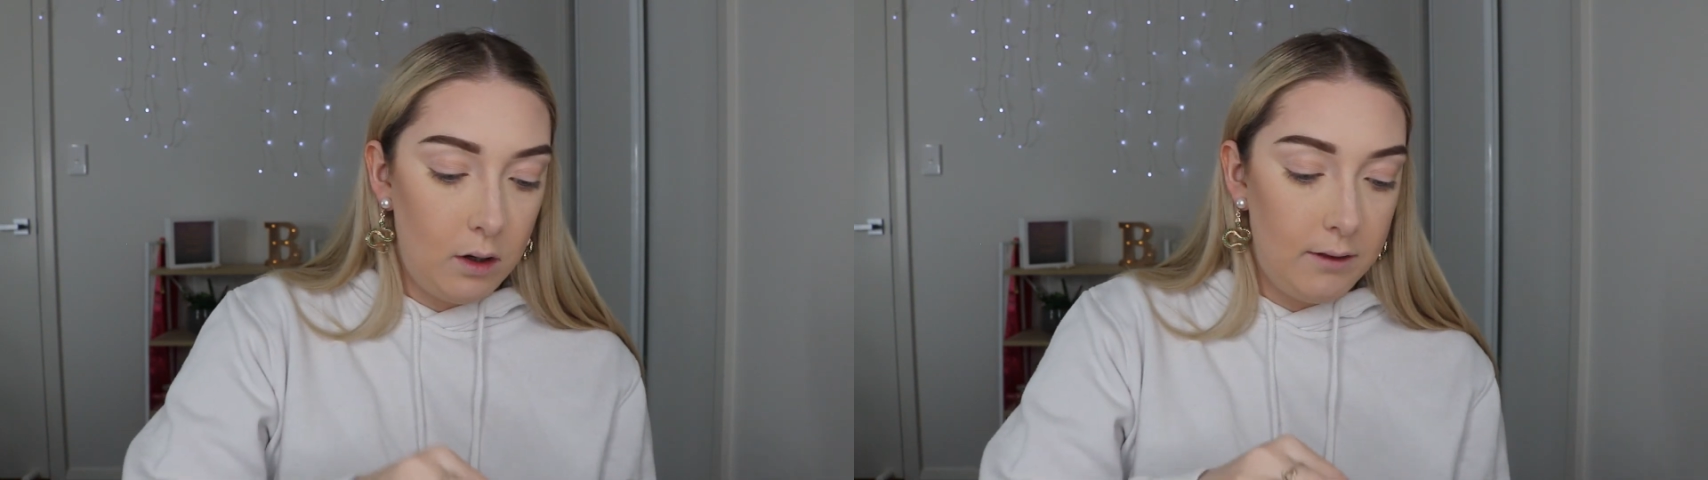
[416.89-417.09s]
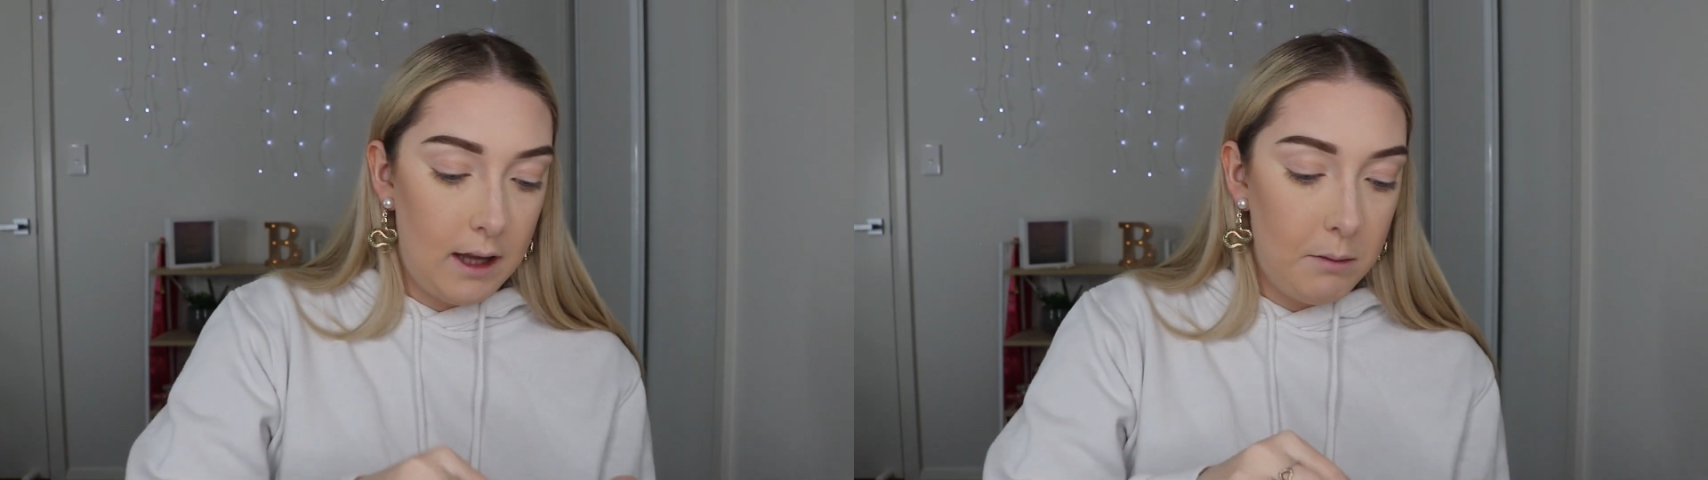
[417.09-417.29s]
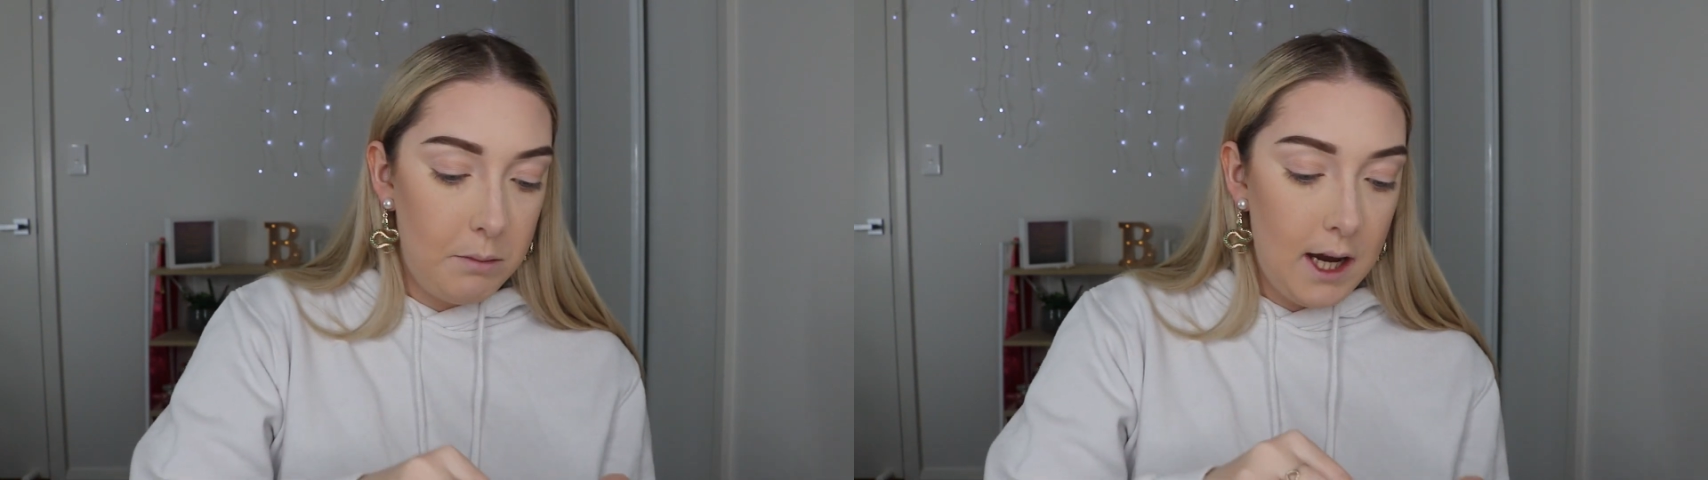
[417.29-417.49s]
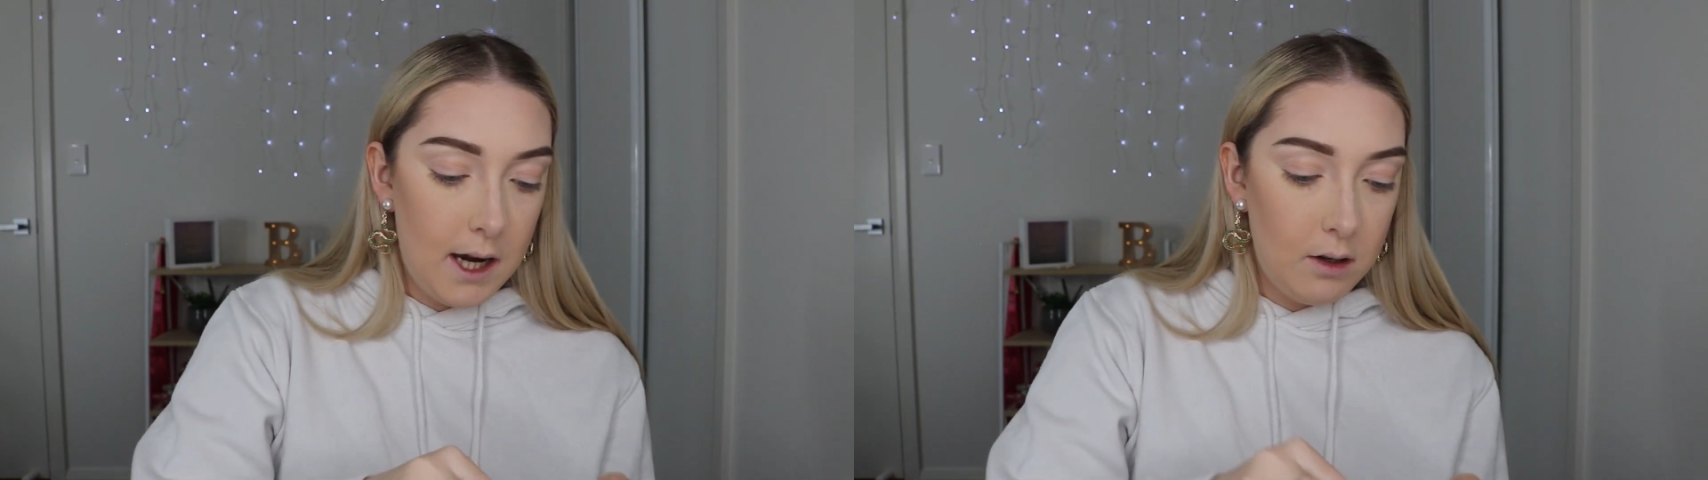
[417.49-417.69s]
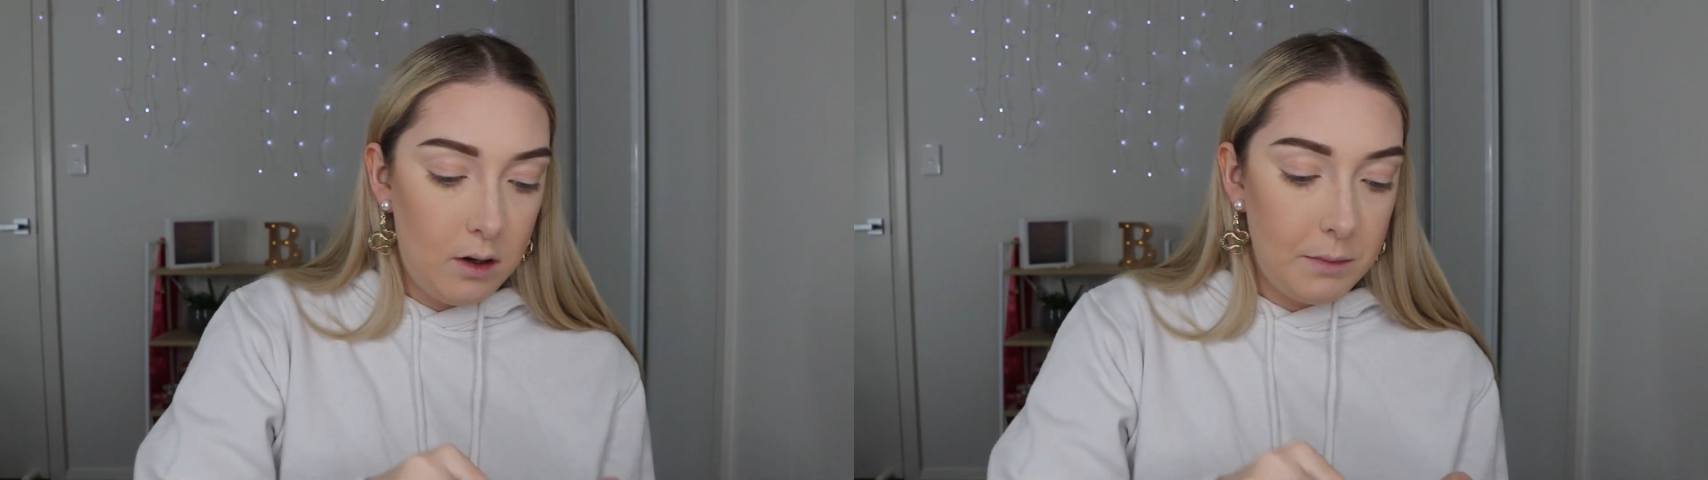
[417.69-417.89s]
of that
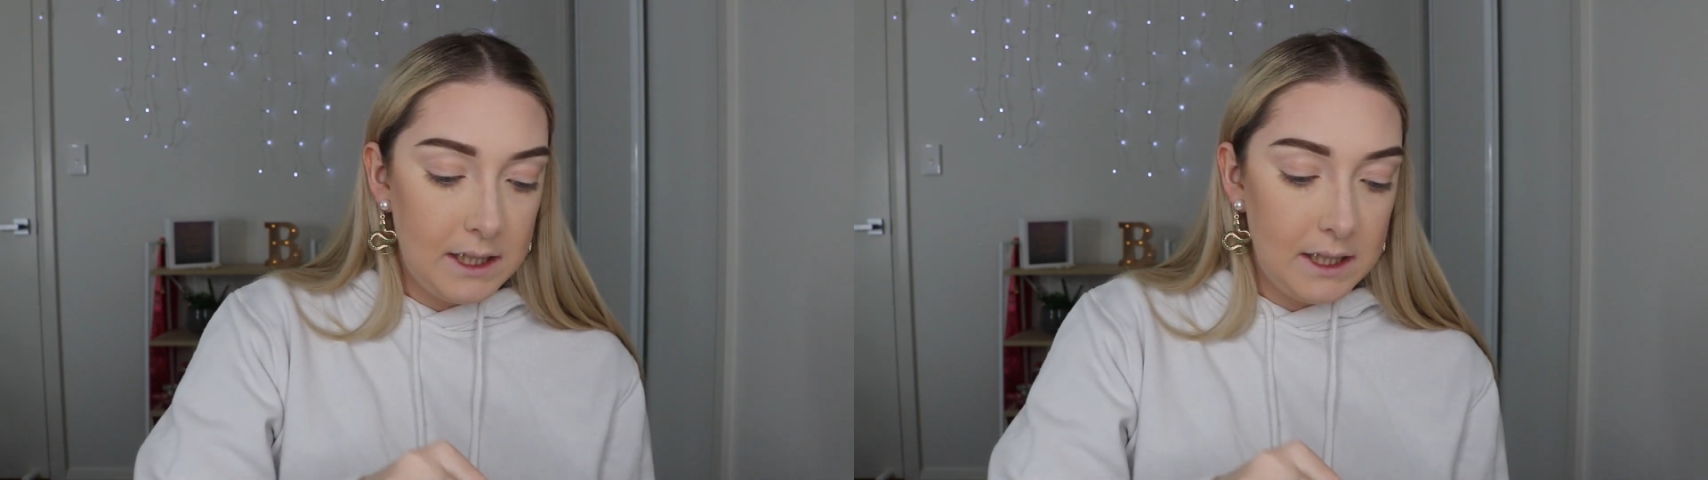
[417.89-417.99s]
powder on my